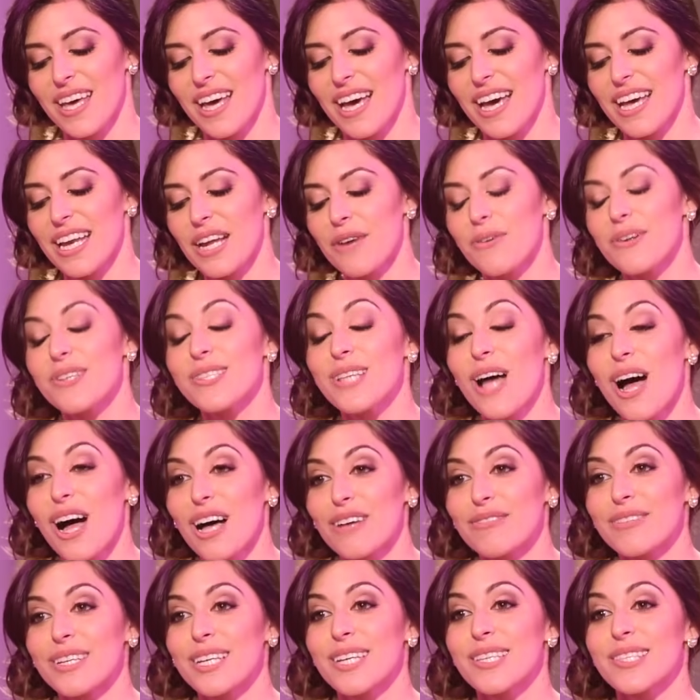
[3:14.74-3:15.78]
And it was
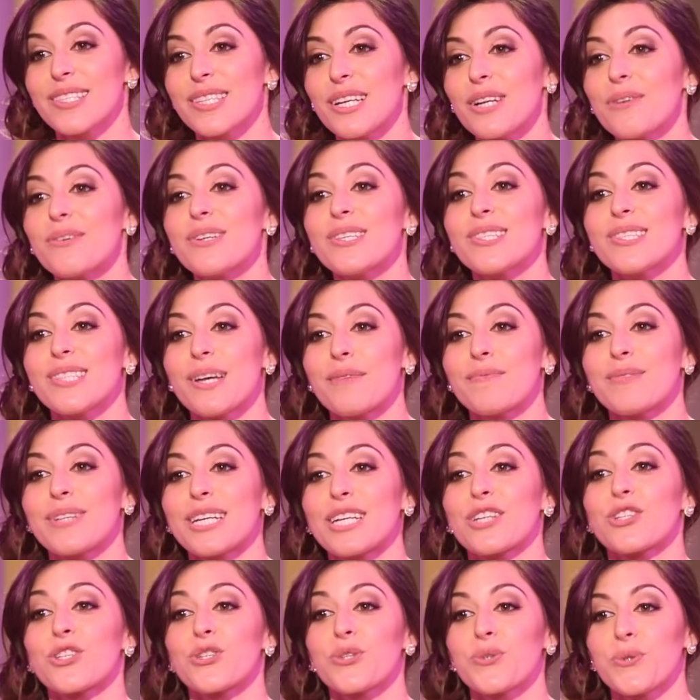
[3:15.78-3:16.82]
obvious there was
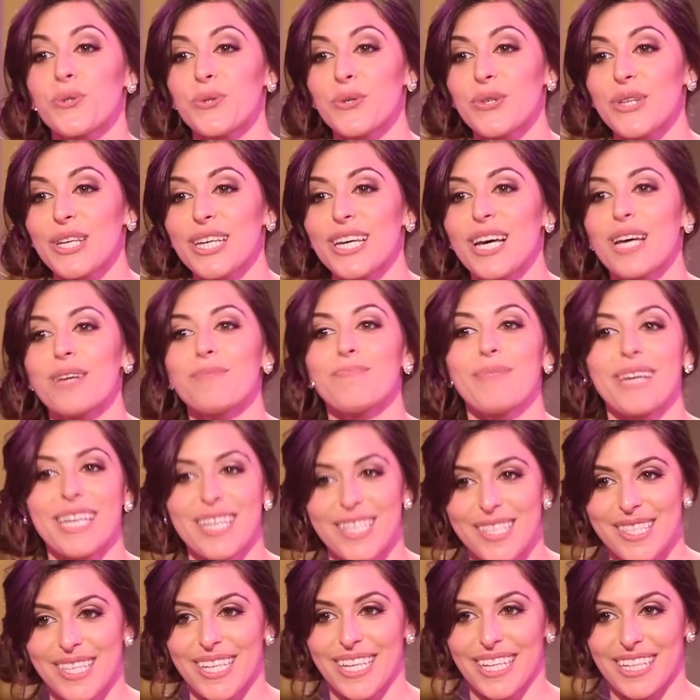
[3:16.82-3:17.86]
something truly
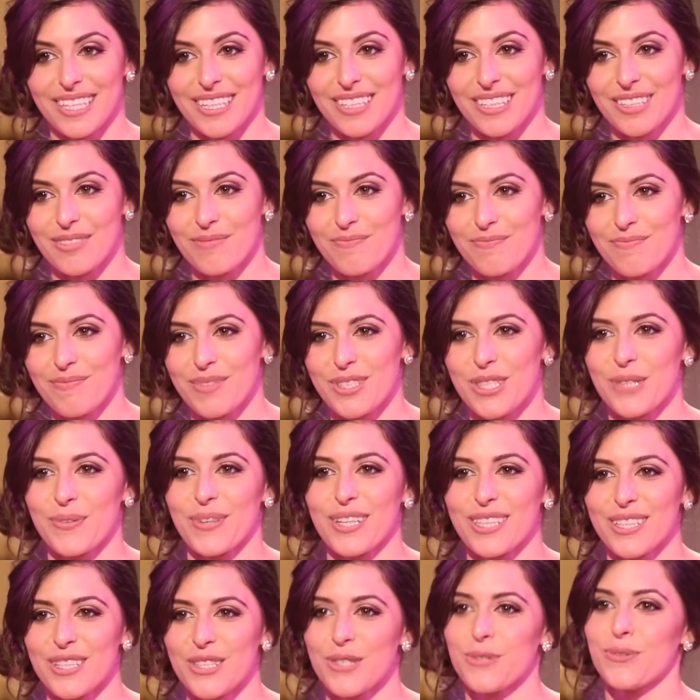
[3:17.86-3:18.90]
amazing
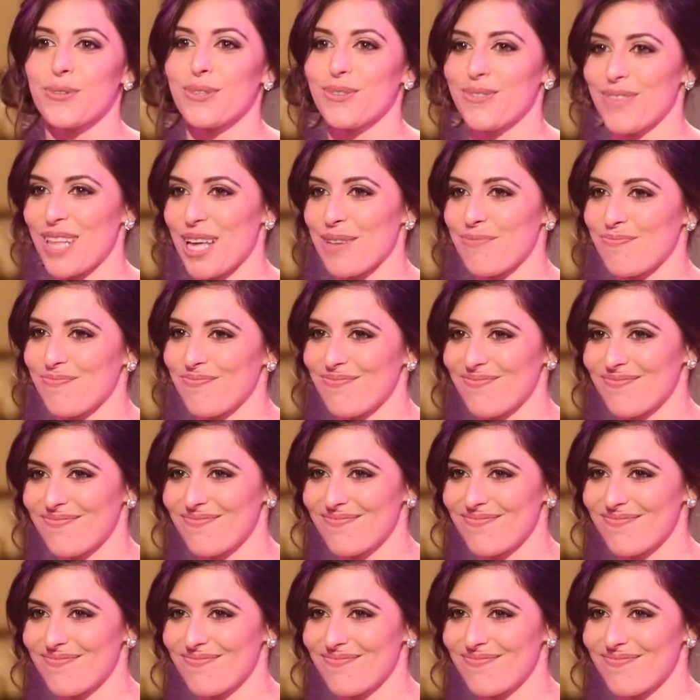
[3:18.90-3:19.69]
between the two of them.